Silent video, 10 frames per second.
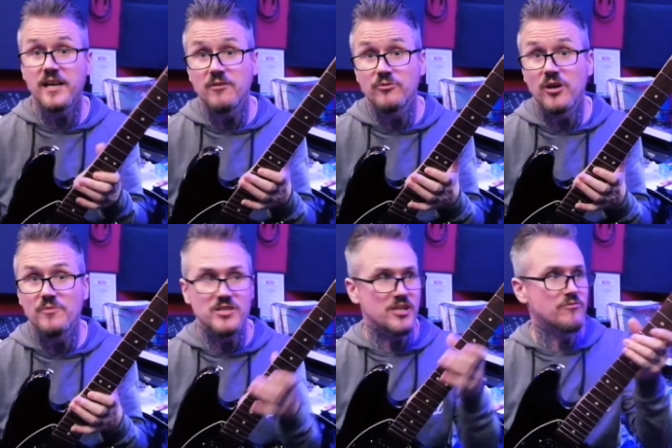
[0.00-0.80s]
and then I'll do a
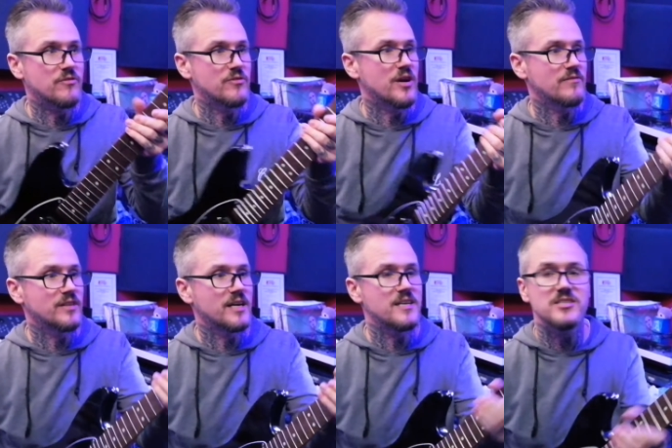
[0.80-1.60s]
wee sound review
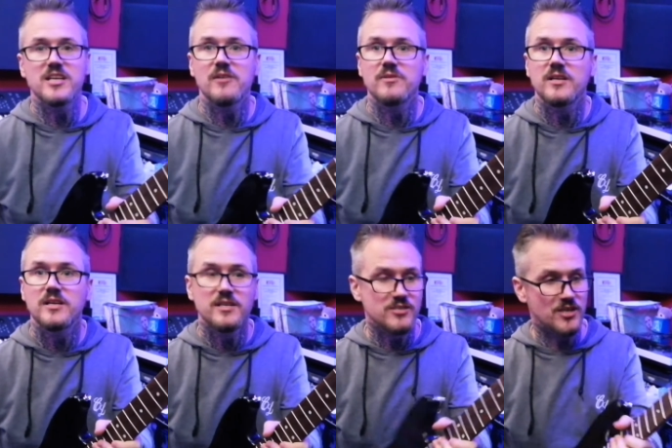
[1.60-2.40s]
after that, see how it
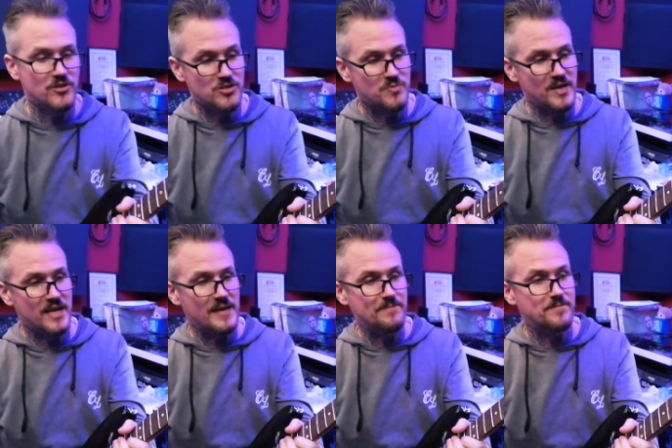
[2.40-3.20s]
sounds.
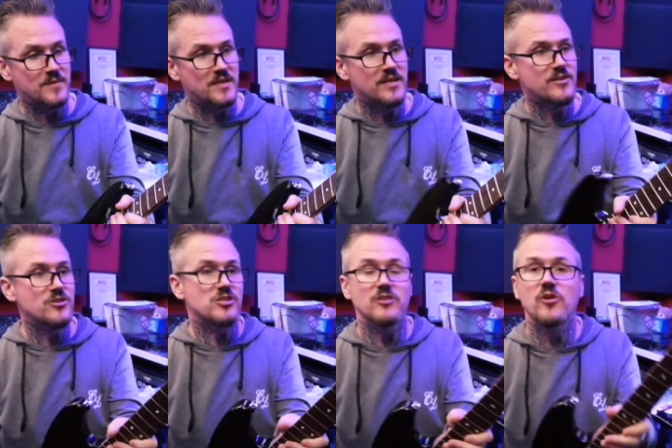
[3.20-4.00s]
But um,
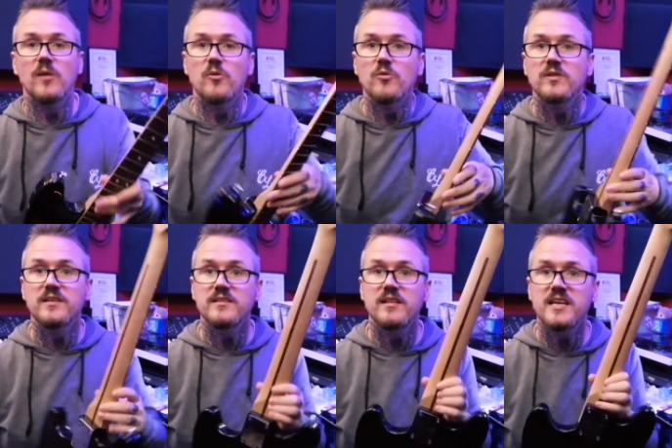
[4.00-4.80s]
just like normal,
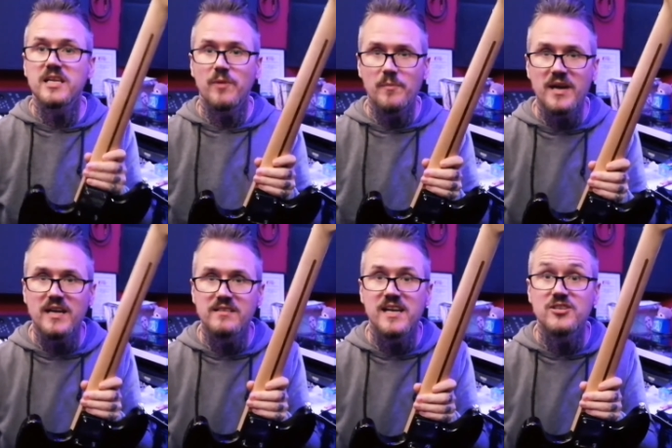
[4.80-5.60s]
they need a wee bit
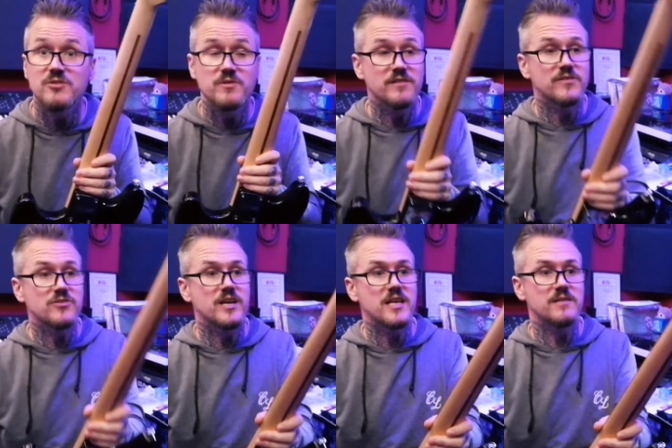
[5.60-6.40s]
of attention when you
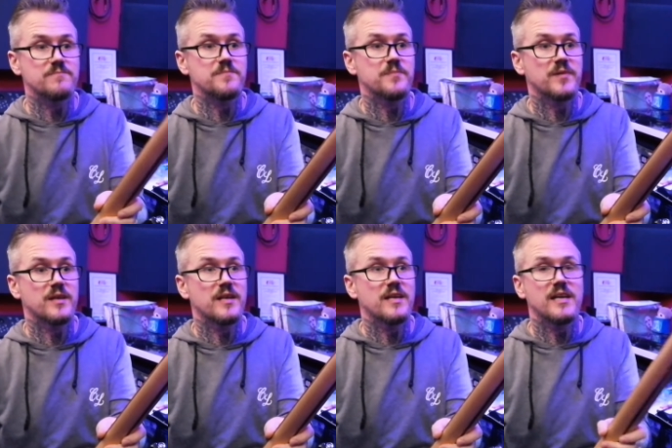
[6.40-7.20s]
first get them
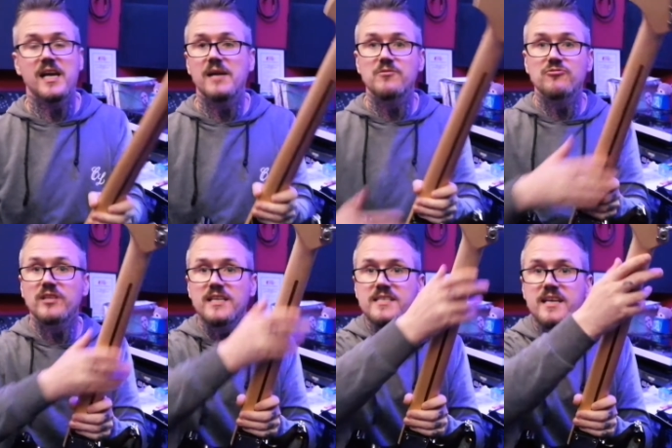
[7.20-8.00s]
um, it's
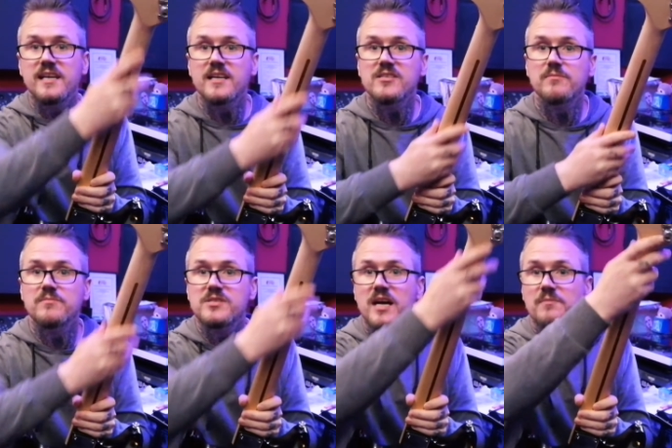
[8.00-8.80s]
really easy to get
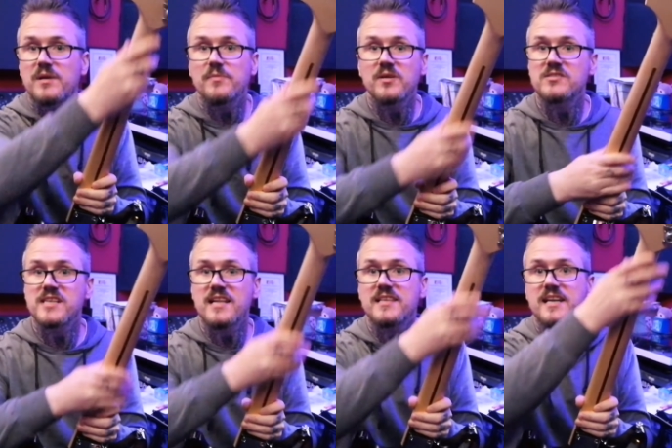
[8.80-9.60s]
some sandpaper and
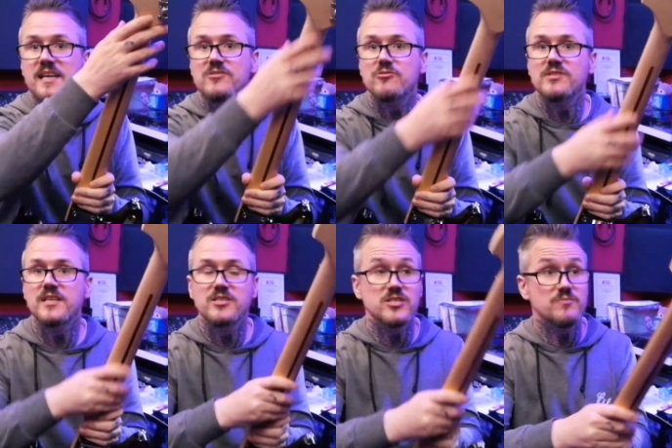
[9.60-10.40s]
sand in neck so it's
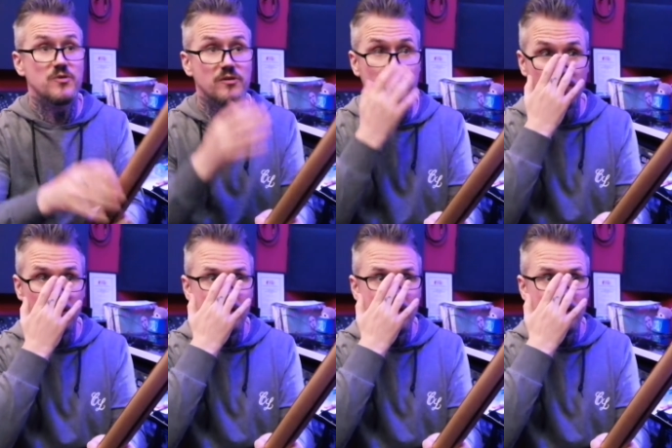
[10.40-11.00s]
nice and smooth.